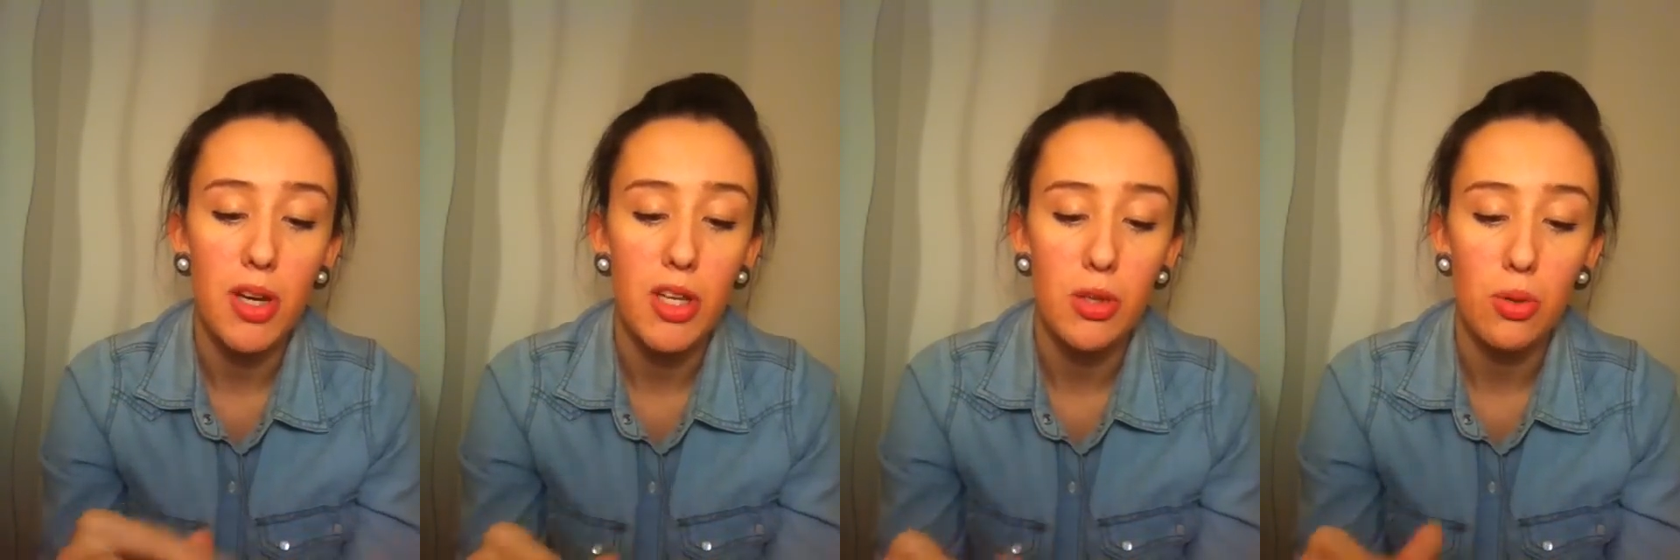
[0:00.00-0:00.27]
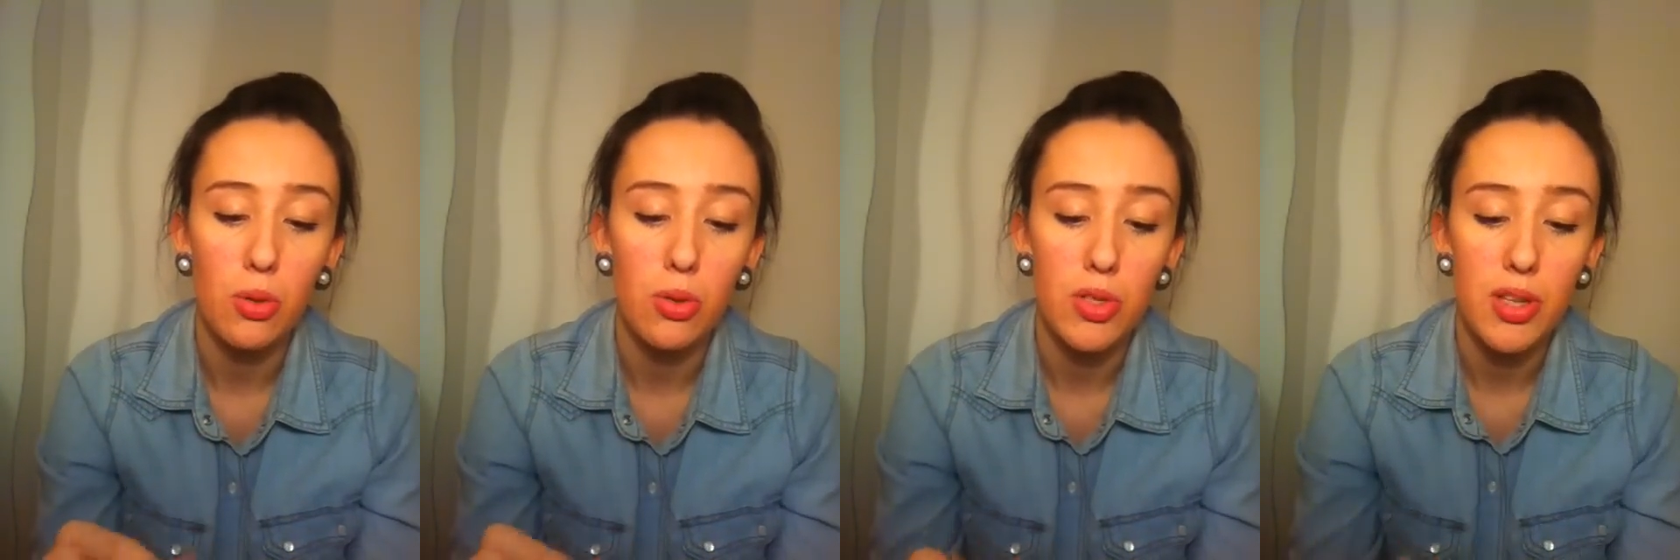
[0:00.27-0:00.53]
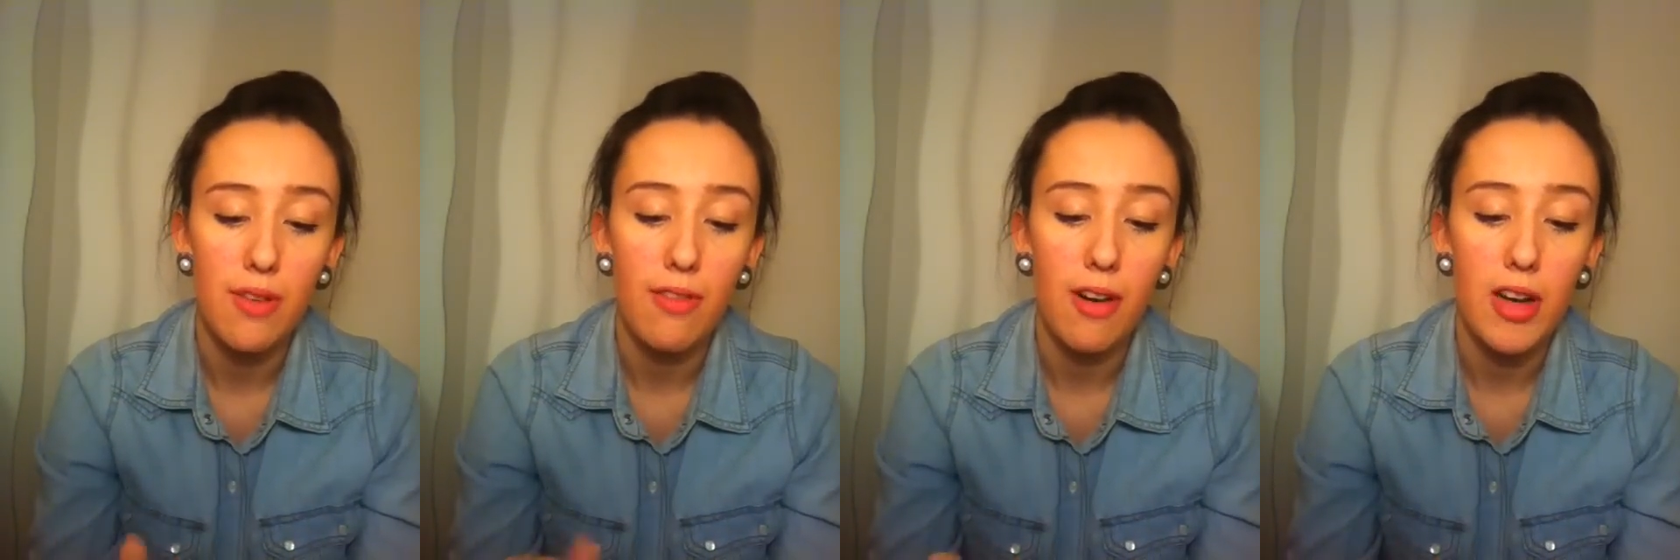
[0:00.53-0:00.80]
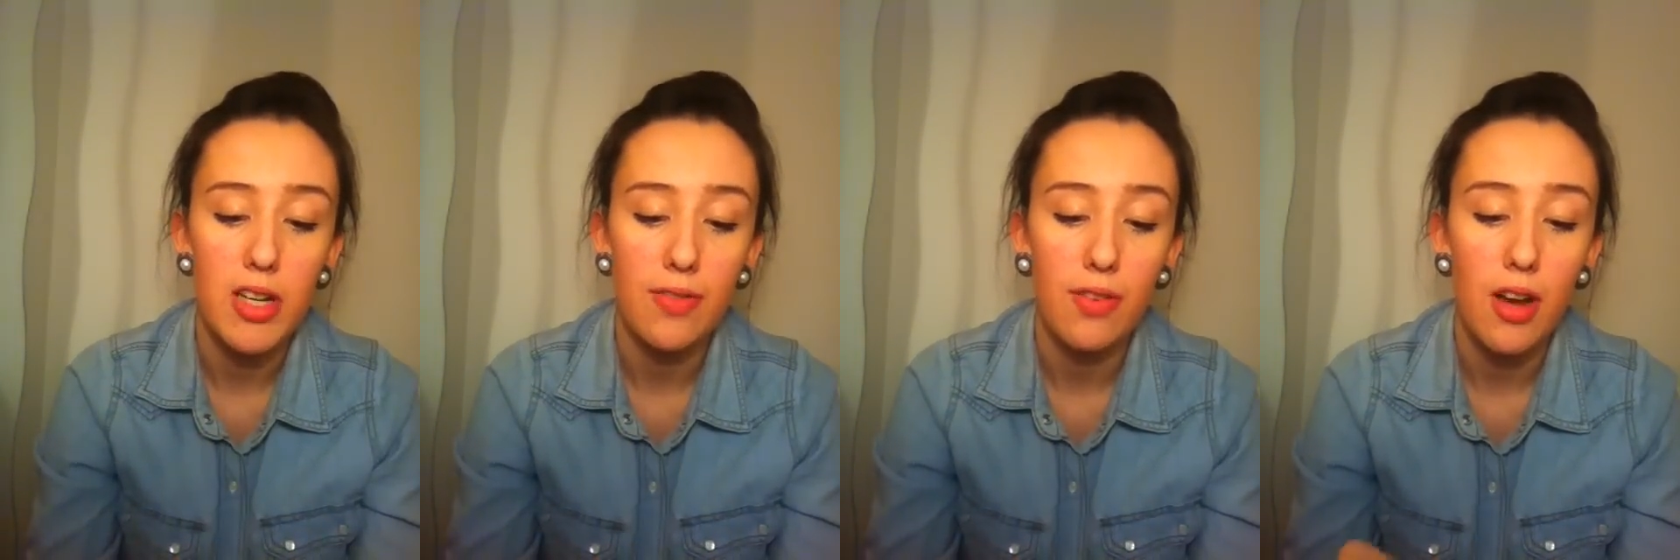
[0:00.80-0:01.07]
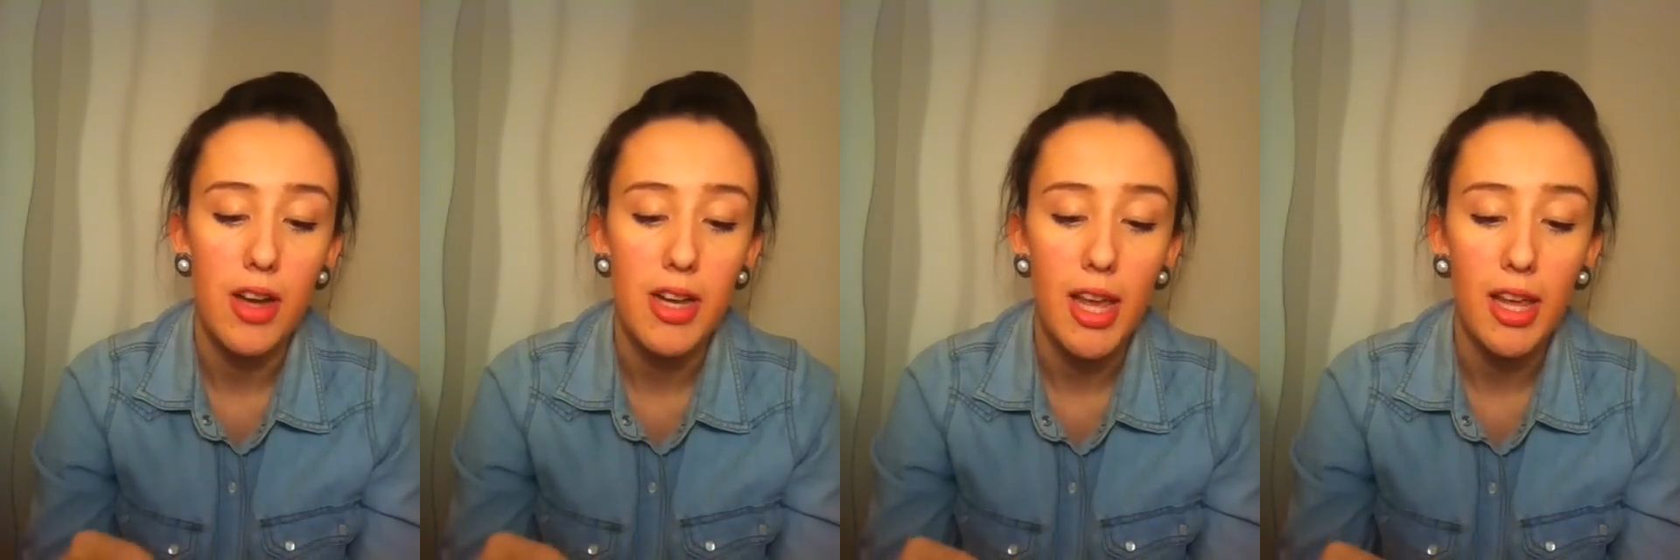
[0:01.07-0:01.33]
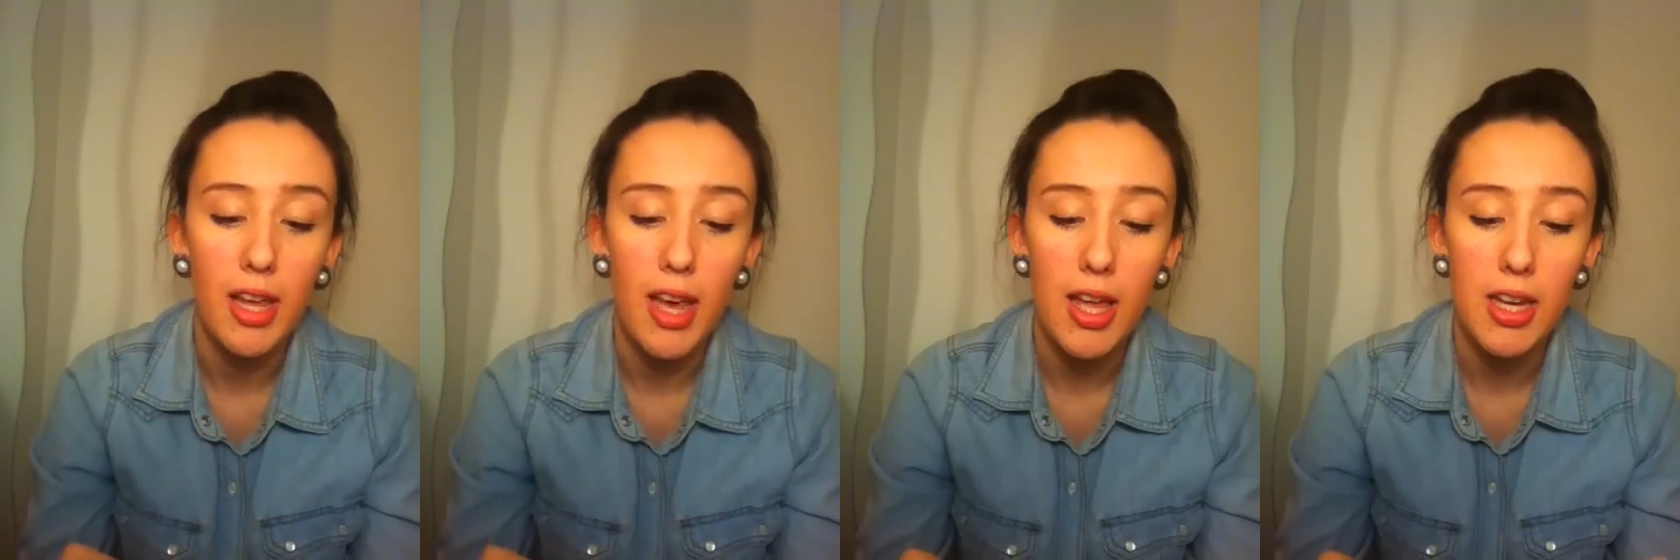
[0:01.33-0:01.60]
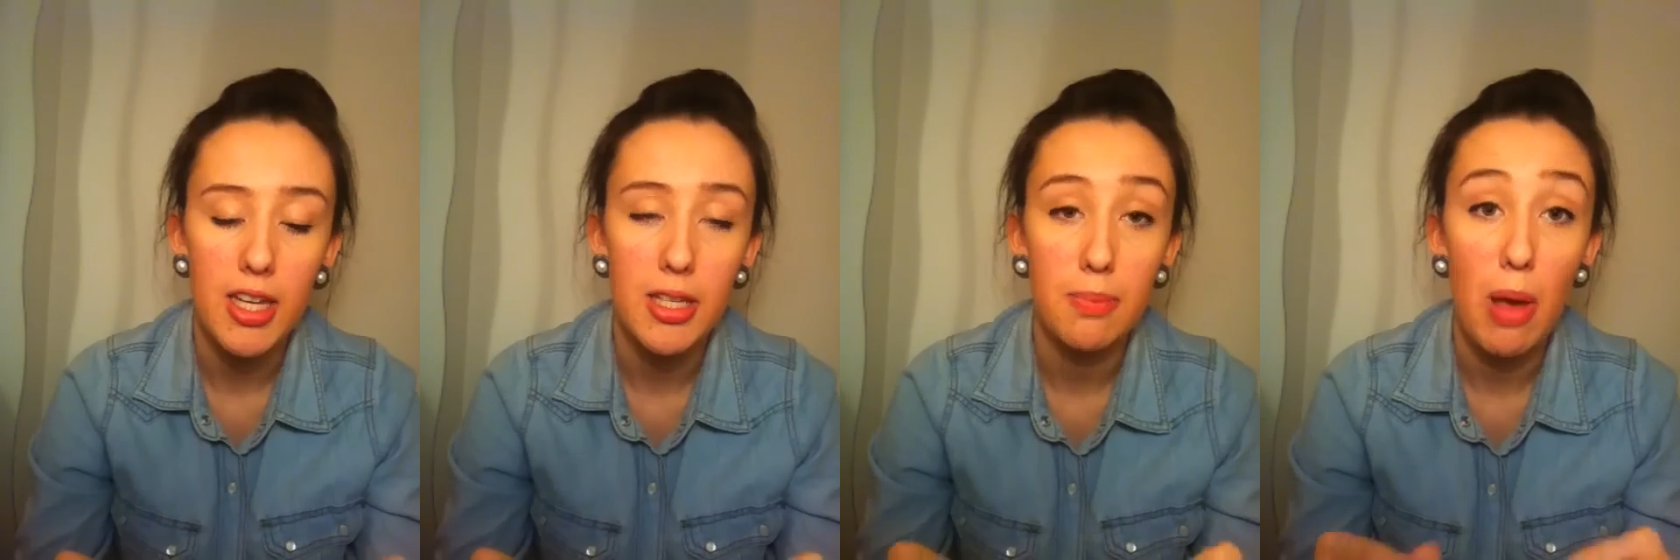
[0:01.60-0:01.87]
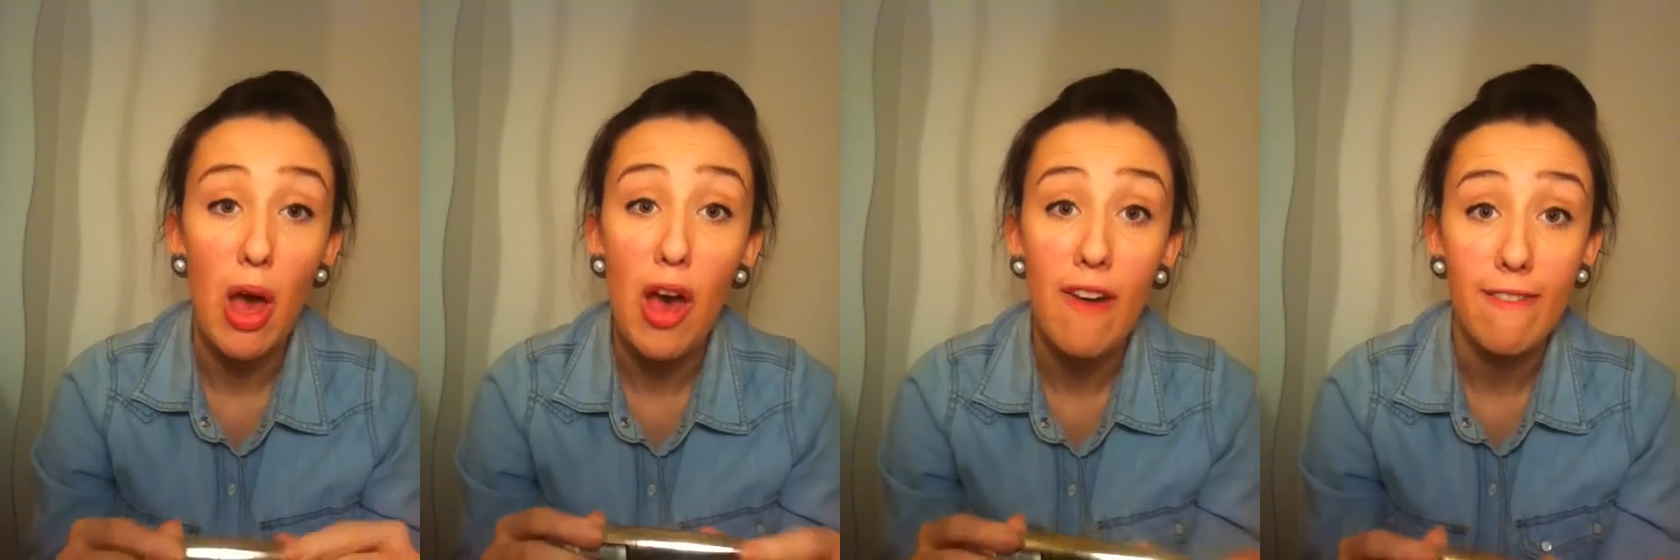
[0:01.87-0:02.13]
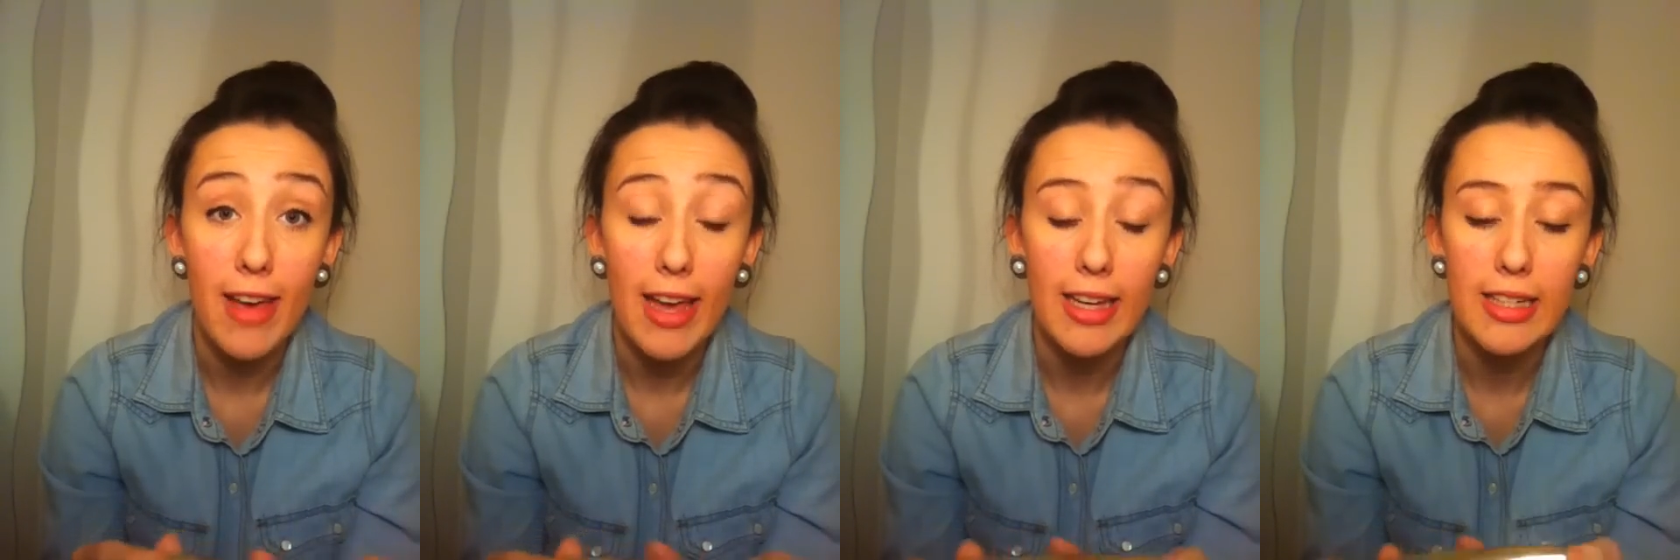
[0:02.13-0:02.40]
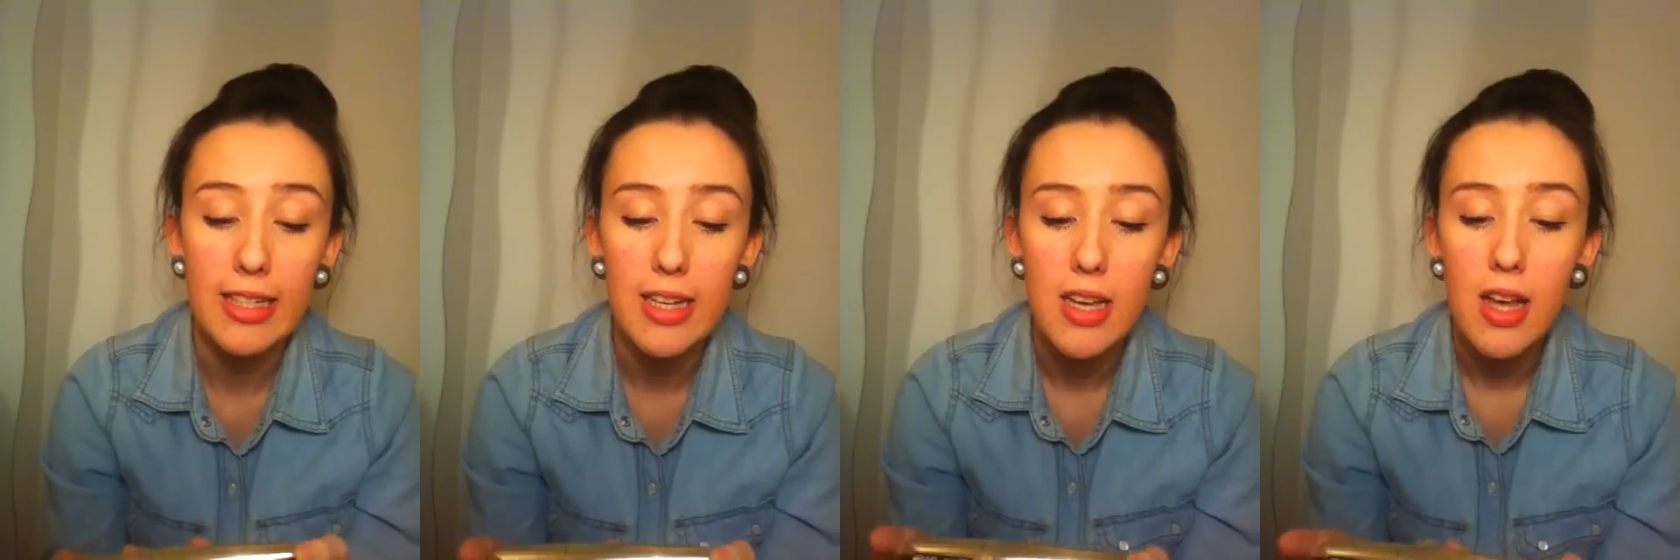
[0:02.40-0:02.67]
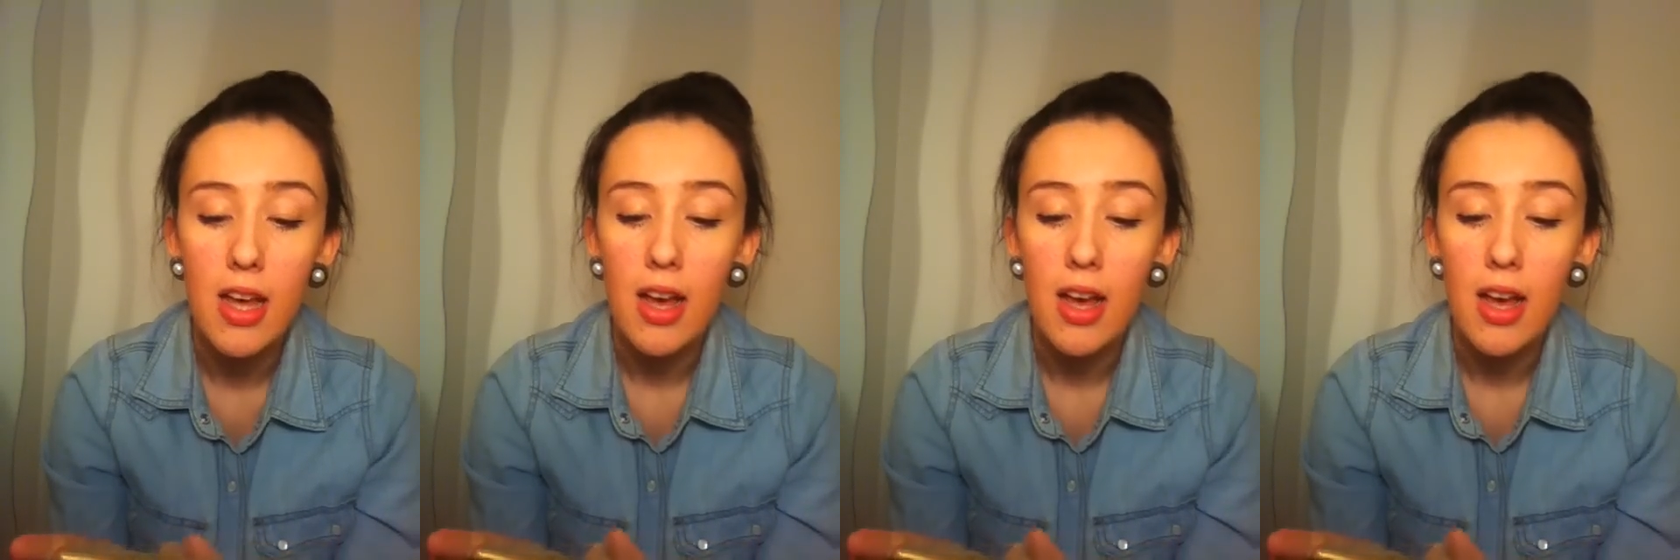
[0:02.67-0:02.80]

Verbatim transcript: but it's also very defining, and it's perfect.